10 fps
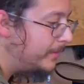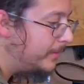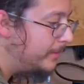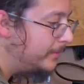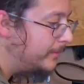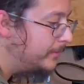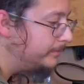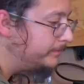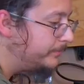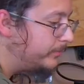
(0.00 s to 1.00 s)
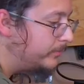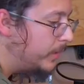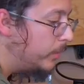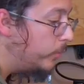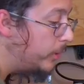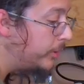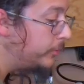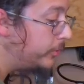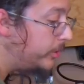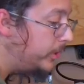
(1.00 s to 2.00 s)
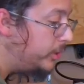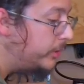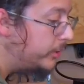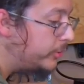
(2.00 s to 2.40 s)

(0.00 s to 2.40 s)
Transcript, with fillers: Um, one other thing, you can